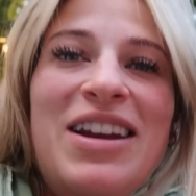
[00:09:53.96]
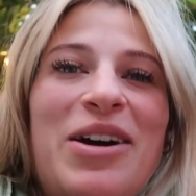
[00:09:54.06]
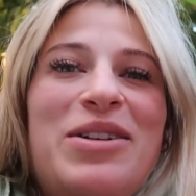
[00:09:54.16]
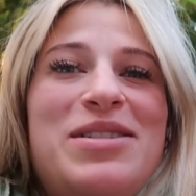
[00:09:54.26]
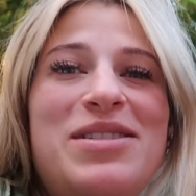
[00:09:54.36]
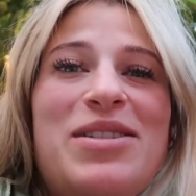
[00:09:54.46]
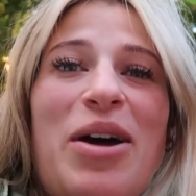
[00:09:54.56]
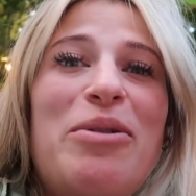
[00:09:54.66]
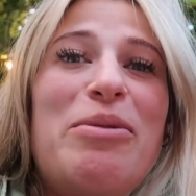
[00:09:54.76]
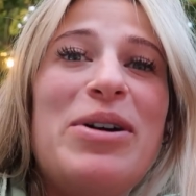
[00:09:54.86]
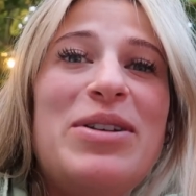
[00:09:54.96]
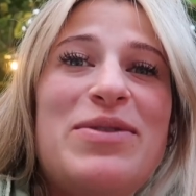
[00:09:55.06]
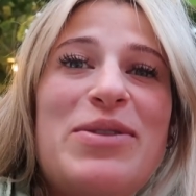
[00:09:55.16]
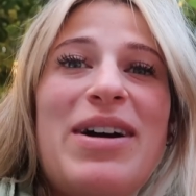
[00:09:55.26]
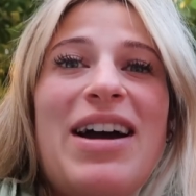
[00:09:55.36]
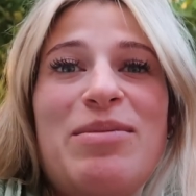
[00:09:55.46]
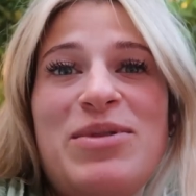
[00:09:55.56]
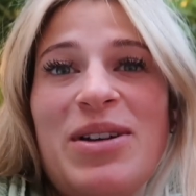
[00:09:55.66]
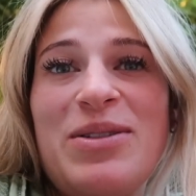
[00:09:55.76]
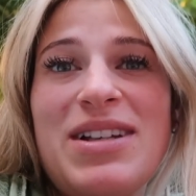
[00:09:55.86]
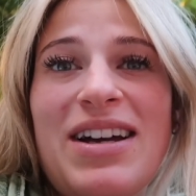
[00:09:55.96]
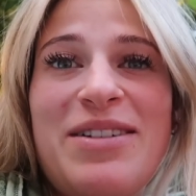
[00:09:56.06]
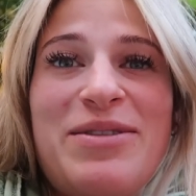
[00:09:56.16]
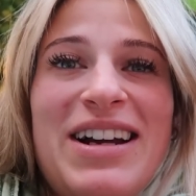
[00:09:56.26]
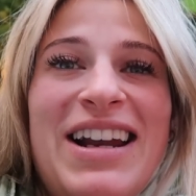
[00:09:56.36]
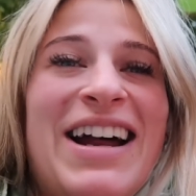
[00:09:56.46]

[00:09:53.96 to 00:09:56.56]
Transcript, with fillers: I look so worse for wear, I'm so tired right